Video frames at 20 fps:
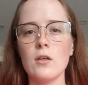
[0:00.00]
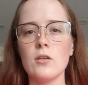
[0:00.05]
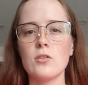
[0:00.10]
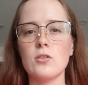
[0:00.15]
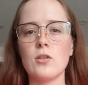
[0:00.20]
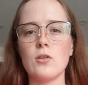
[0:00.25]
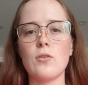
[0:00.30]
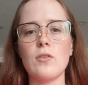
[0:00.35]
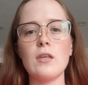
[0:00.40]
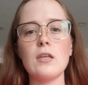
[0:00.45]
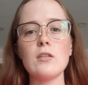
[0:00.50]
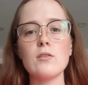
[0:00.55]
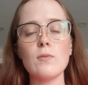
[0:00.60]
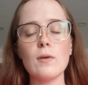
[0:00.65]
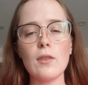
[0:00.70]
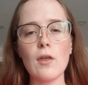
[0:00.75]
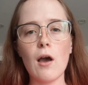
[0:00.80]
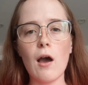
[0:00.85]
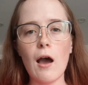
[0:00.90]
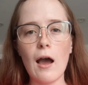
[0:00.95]
So things
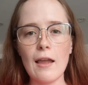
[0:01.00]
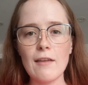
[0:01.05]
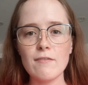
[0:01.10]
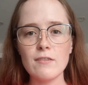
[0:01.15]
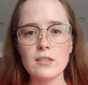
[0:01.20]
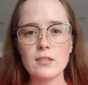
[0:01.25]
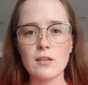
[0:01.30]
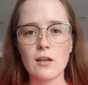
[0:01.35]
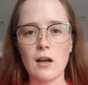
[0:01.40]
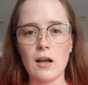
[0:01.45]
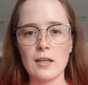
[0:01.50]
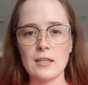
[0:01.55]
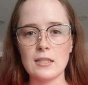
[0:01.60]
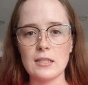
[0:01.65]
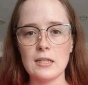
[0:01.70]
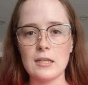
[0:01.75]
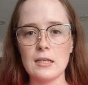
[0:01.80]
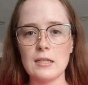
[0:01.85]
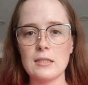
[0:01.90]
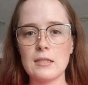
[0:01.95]
with high
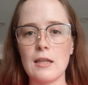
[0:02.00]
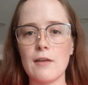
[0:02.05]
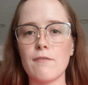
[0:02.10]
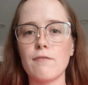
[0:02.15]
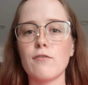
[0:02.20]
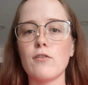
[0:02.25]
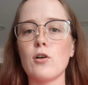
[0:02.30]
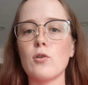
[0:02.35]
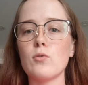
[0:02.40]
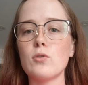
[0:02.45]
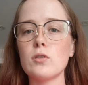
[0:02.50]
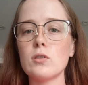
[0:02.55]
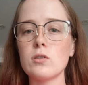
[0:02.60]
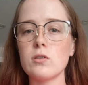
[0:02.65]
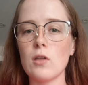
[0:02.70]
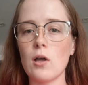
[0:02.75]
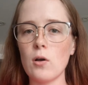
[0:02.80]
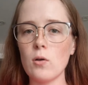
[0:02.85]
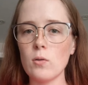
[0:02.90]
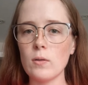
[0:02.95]
viscosities that flow
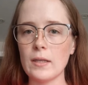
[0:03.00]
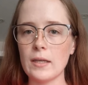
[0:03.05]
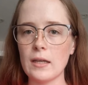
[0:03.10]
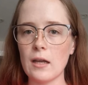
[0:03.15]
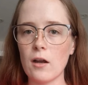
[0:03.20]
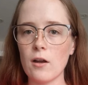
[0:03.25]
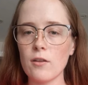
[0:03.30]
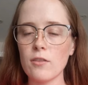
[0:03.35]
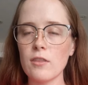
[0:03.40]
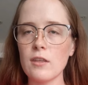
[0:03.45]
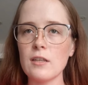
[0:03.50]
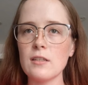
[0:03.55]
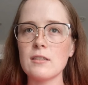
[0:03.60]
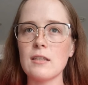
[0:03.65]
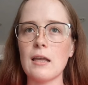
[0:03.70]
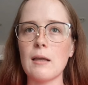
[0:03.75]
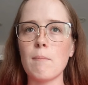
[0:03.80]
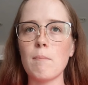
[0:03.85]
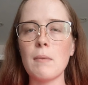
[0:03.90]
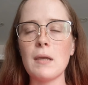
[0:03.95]
slowly are things
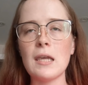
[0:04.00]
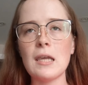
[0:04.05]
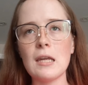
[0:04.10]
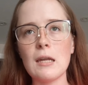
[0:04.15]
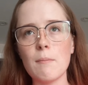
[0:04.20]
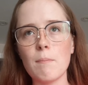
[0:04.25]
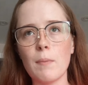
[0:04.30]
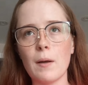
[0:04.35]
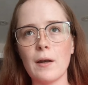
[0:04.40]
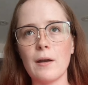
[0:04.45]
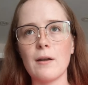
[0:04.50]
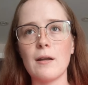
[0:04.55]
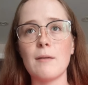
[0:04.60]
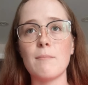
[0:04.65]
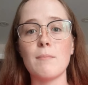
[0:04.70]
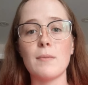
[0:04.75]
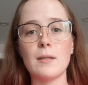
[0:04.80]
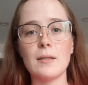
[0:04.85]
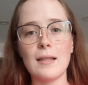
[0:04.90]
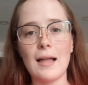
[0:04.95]
like peanut butter
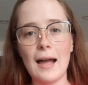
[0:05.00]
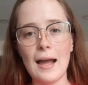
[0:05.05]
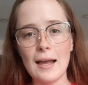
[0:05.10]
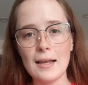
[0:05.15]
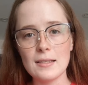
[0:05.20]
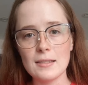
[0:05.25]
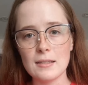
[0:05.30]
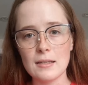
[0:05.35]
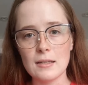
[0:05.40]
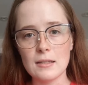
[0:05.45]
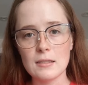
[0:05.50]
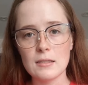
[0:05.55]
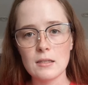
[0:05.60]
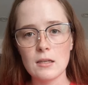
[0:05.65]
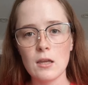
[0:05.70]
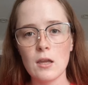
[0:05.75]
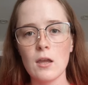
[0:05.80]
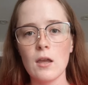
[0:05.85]
and molasses.